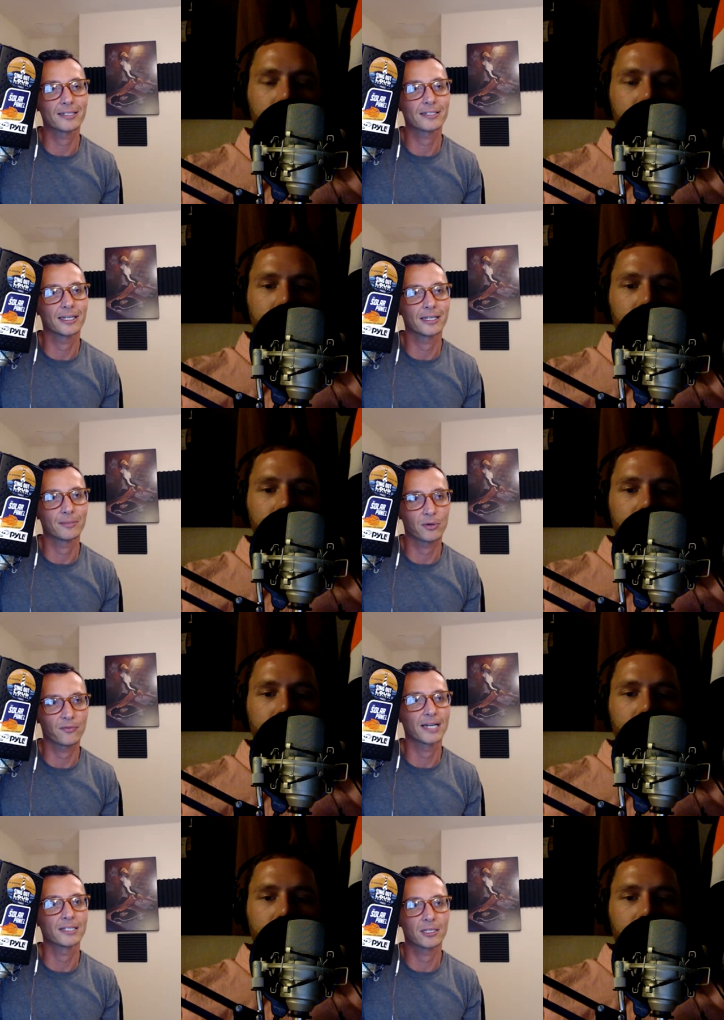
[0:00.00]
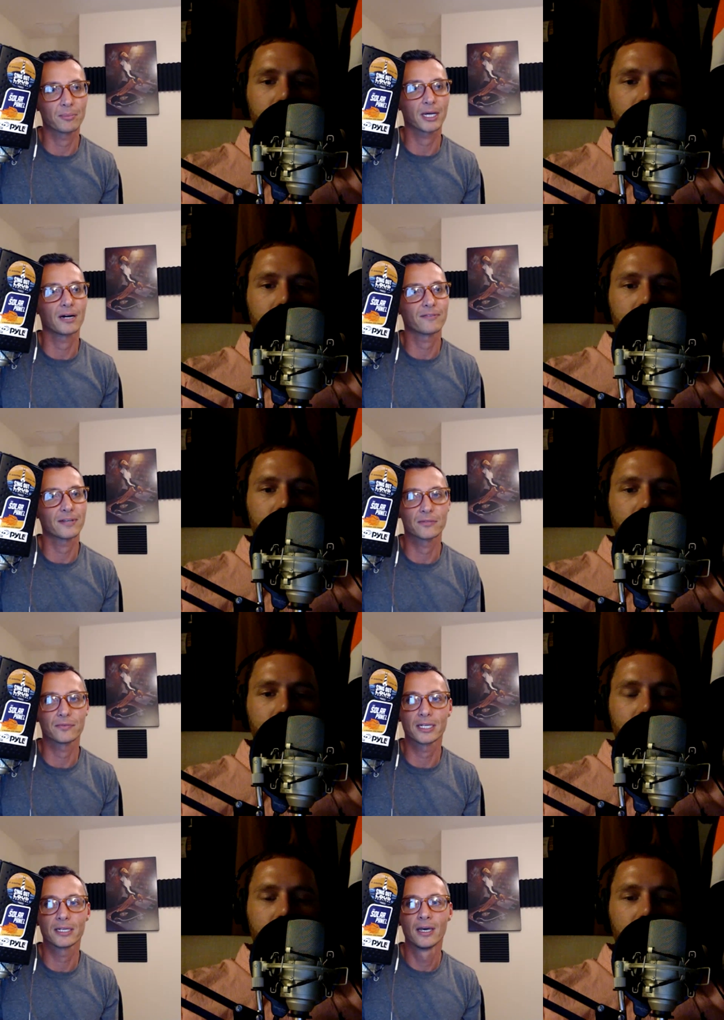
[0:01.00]
Speaker 1: Giannis and provide something
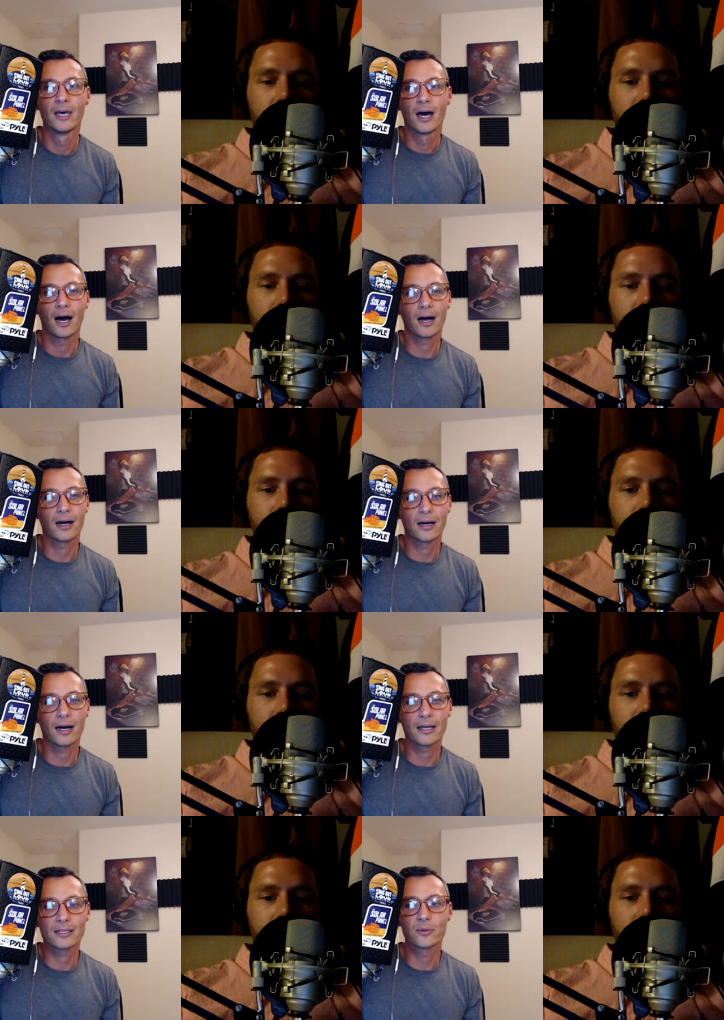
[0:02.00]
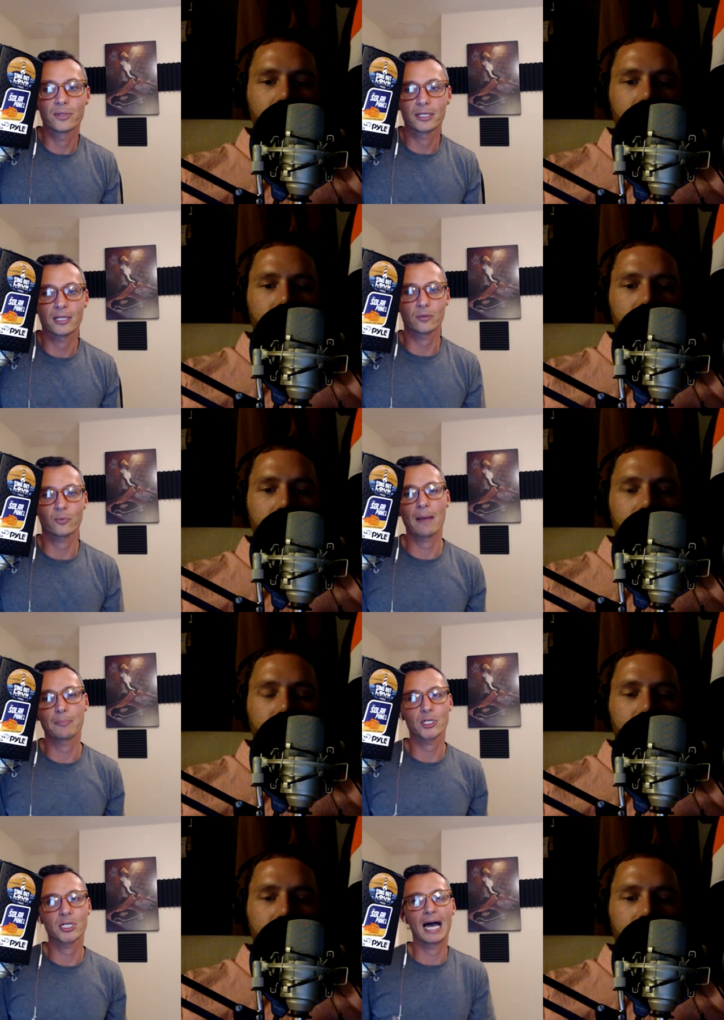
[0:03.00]
offensively, uh, I do think that the
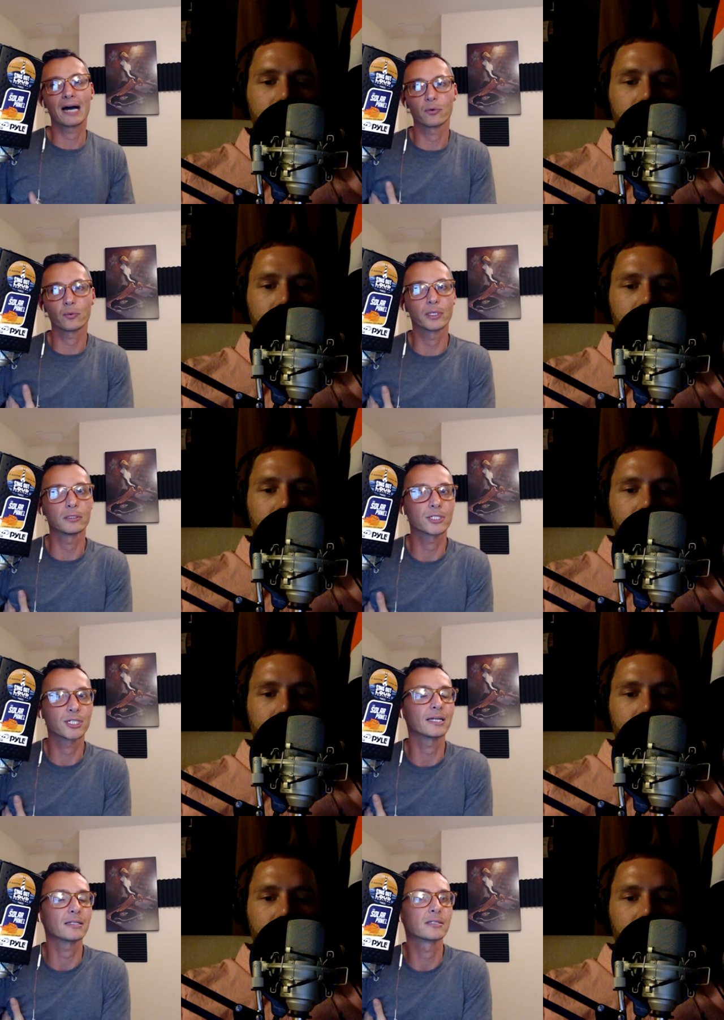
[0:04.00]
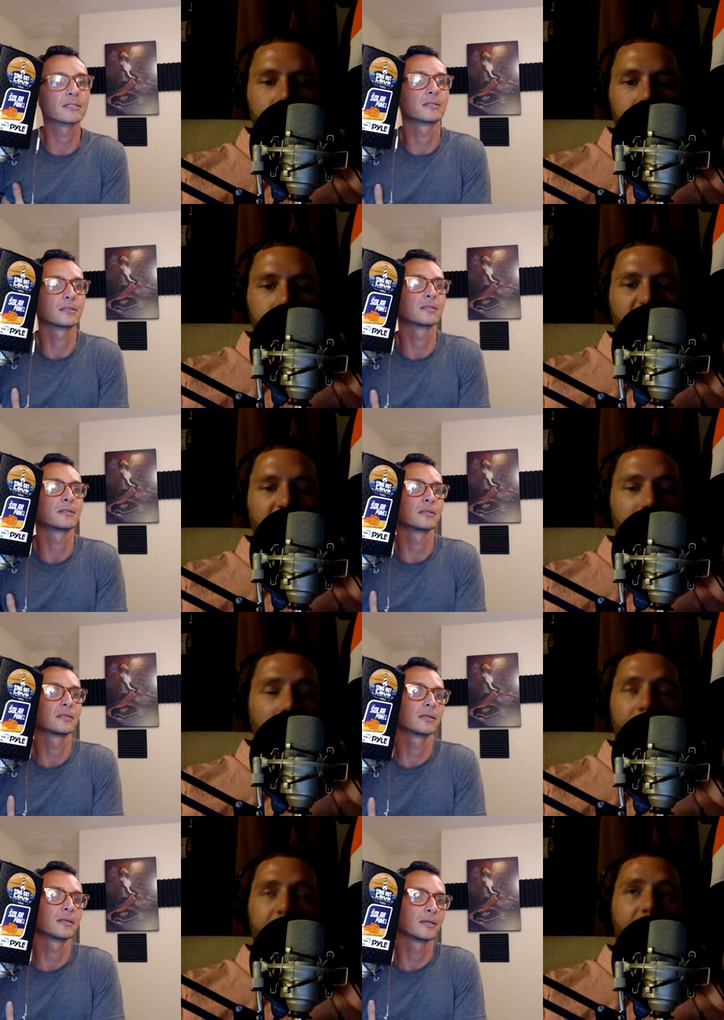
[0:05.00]
Raptors have a real chance yeah,
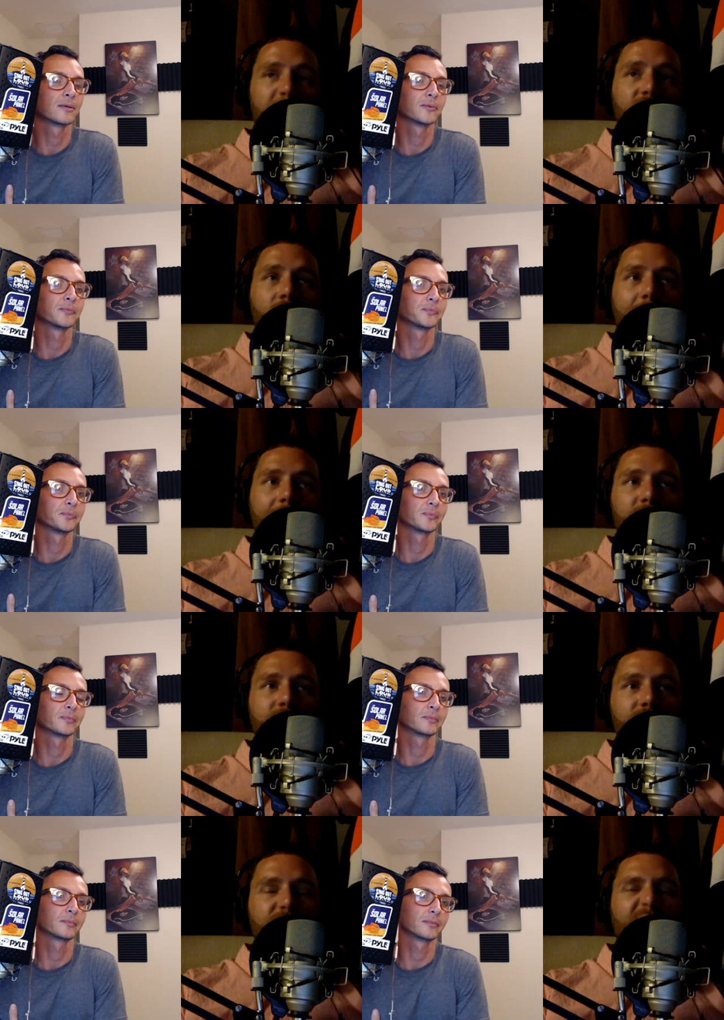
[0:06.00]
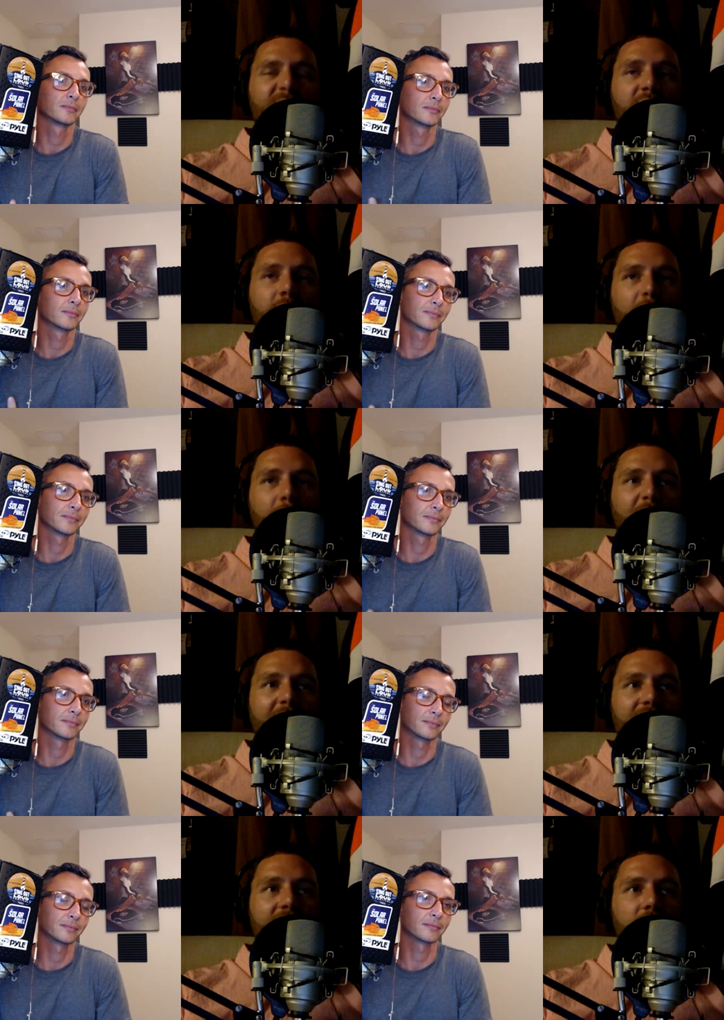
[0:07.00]
Speaker 2: I mean, I picked the Raptors in seven in my
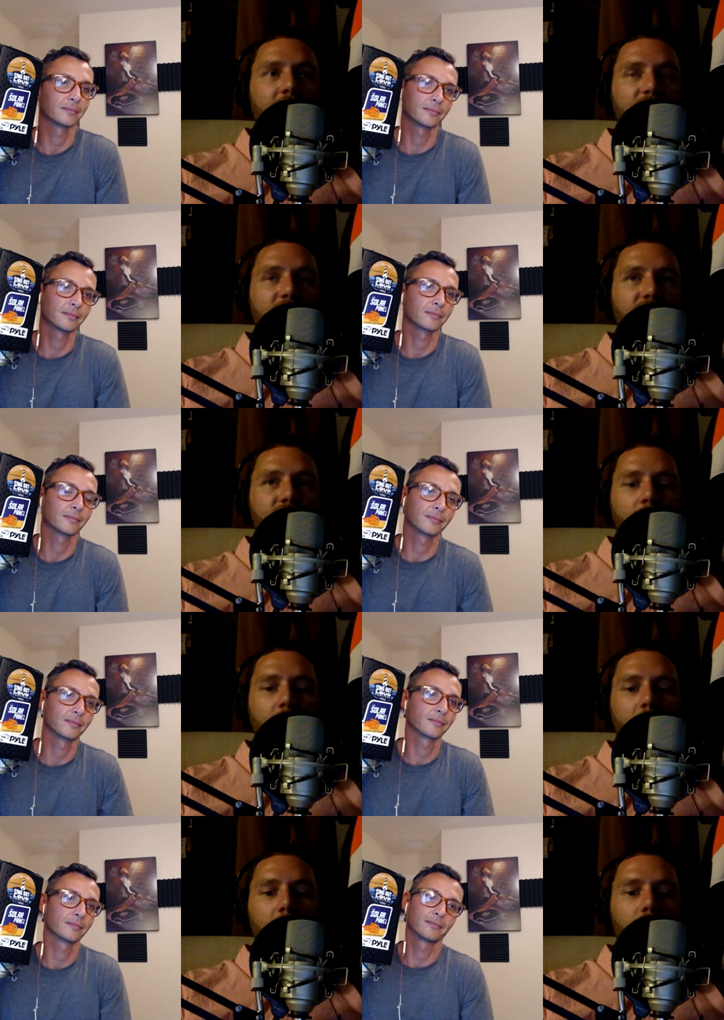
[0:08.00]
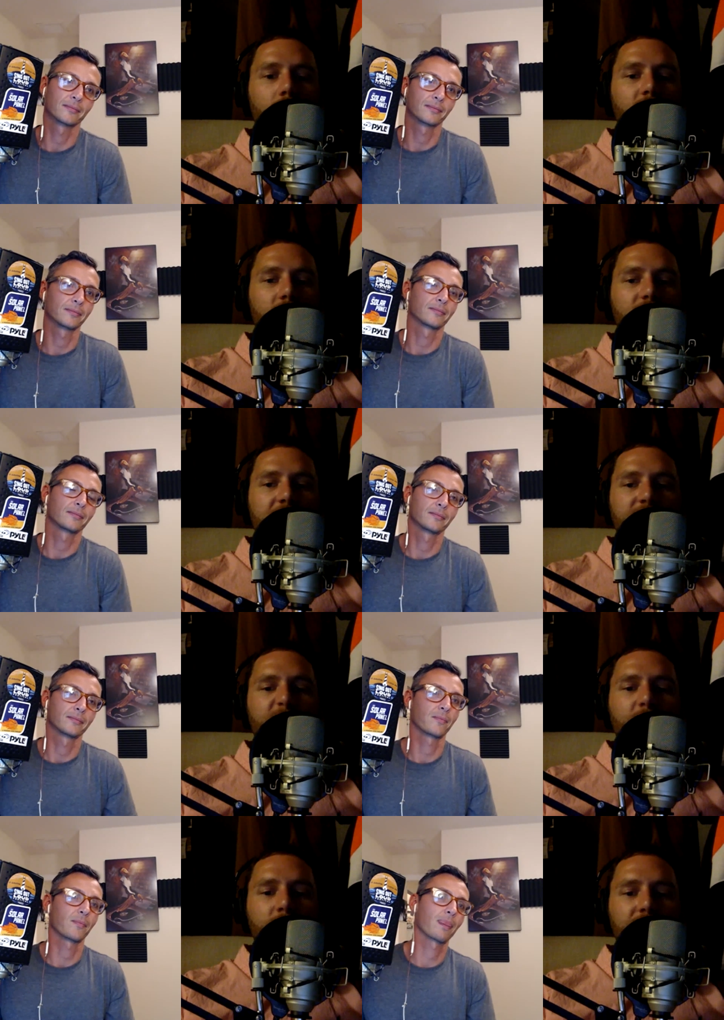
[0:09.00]
bracket, and I think Toronto, you know, they have
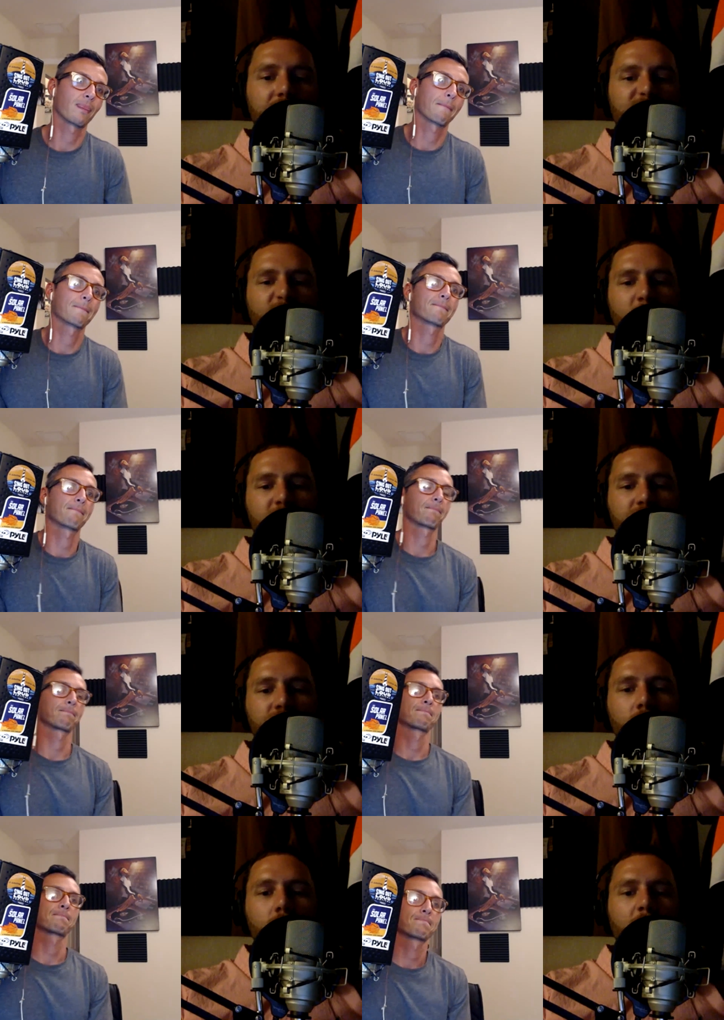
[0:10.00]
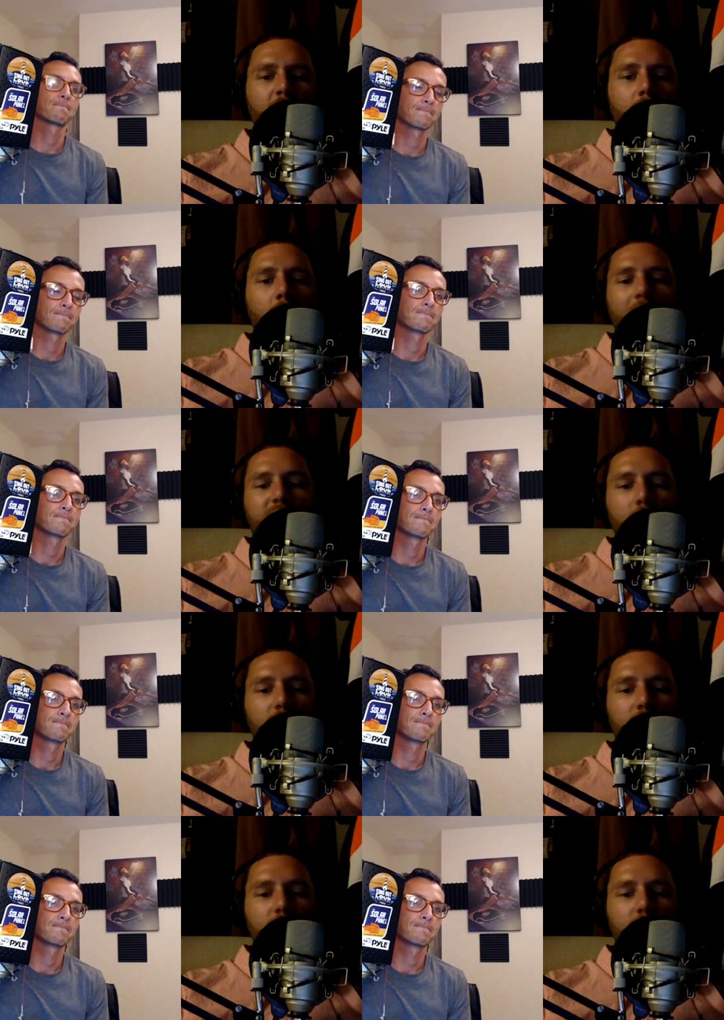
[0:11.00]
the ability to switch too, where I